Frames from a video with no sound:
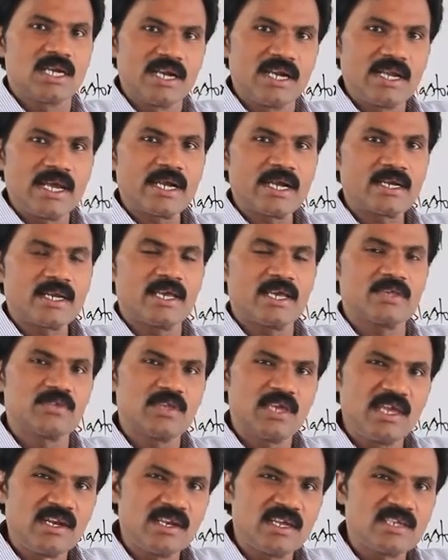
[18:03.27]
it acts as
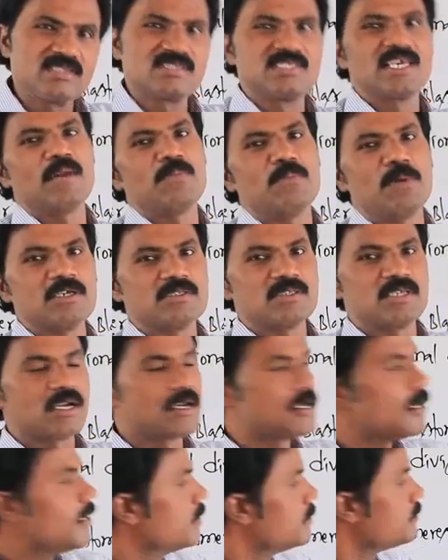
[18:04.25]
the inner cell mass
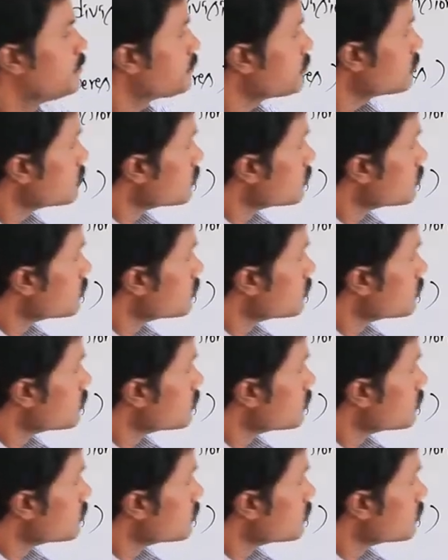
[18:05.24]
and all.